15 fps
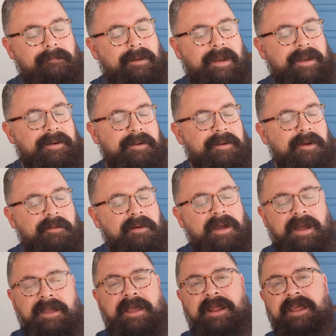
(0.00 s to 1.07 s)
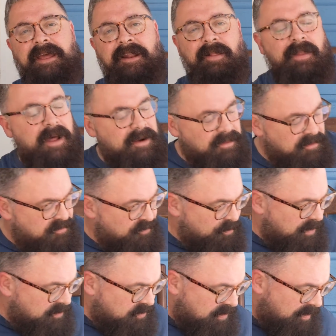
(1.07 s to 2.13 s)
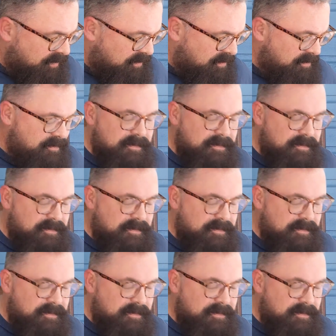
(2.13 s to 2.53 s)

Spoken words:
I don't know. I got to get a lot of these for my cellar.